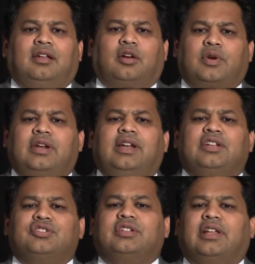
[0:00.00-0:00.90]

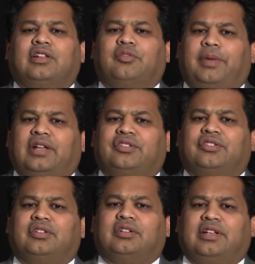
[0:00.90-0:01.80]
Accreditation at its
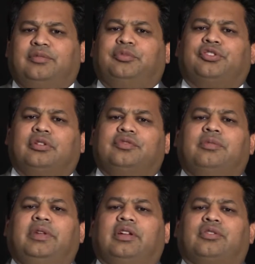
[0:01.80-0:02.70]
best can serve to
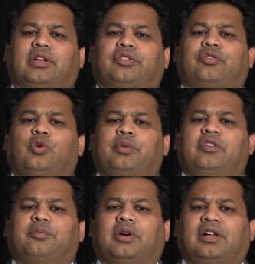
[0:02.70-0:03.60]
be a
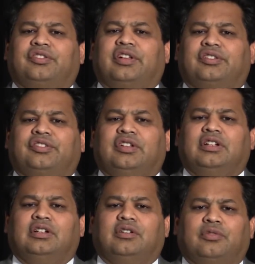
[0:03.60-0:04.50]
transformative process
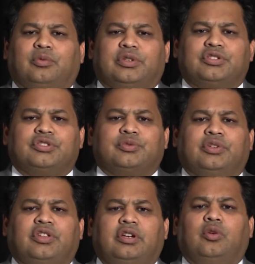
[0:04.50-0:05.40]
for which
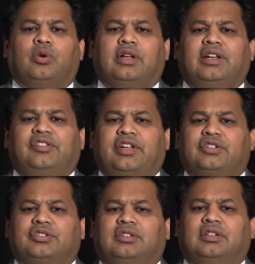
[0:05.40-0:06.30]
within an
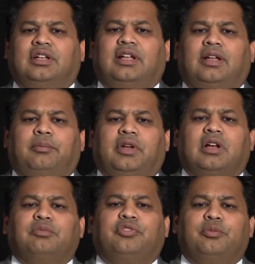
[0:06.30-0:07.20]
organization
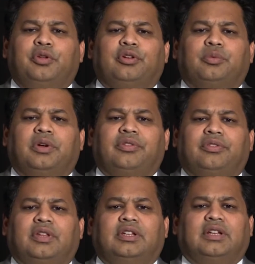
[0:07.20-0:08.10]
becomes familiar
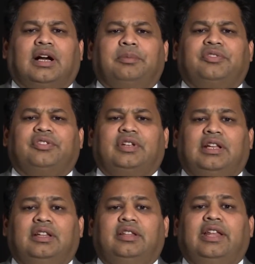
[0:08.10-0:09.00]
with, adopts,
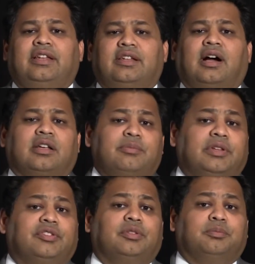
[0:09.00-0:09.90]
and then
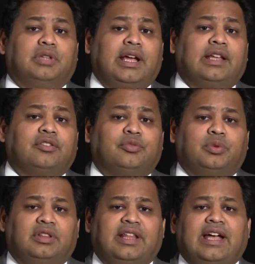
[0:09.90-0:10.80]
documents compliance
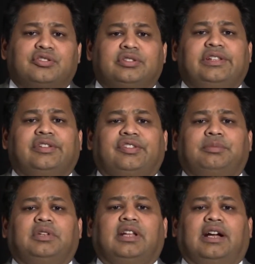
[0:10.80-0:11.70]
with nationally
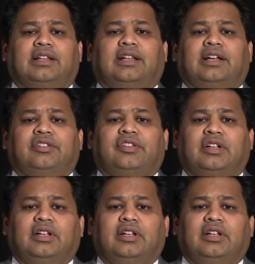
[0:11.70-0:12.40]
accepted guidelines